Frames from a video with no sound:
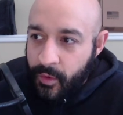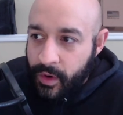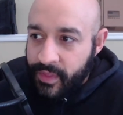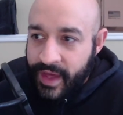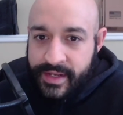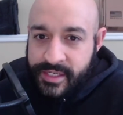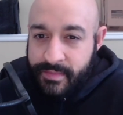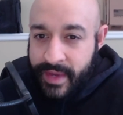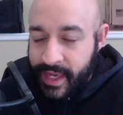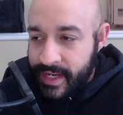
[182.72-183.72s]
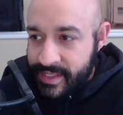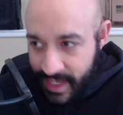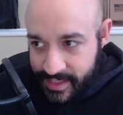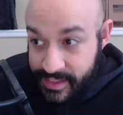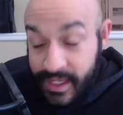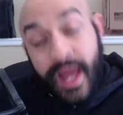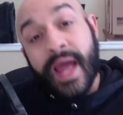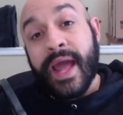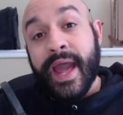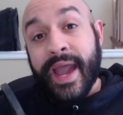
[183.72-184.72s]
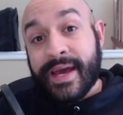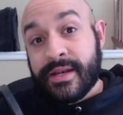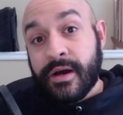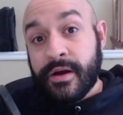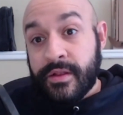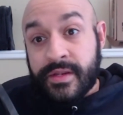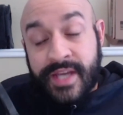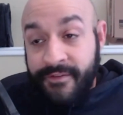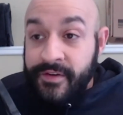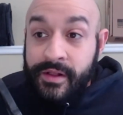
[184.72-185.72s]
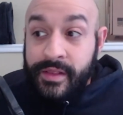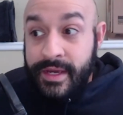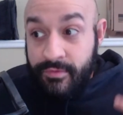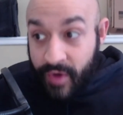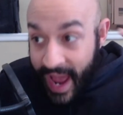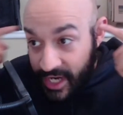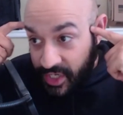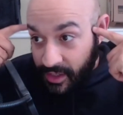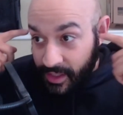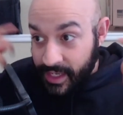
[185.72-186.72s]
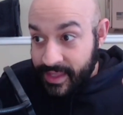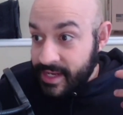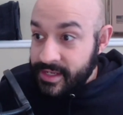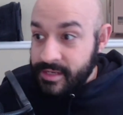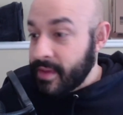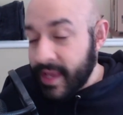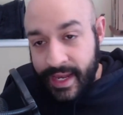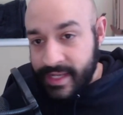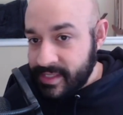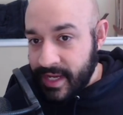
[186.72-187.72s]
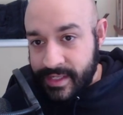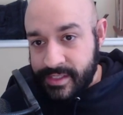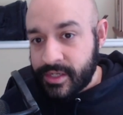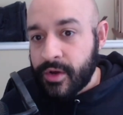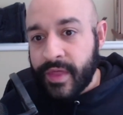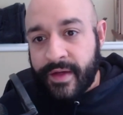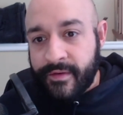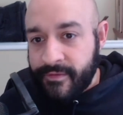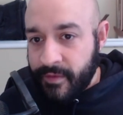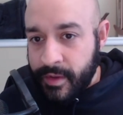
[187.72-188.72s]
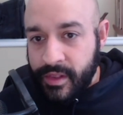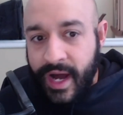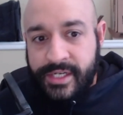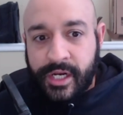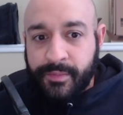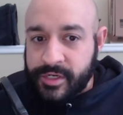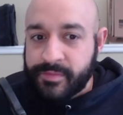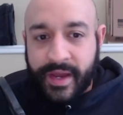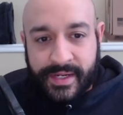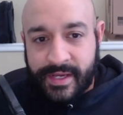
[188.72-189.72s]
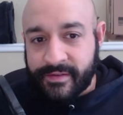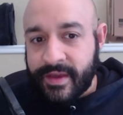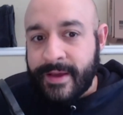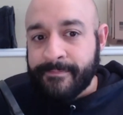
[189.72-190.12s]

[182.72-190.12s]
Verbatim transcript: for. That doesn't make any sense. And definitely rationally that doesn't make any sense you know that from a logic perspective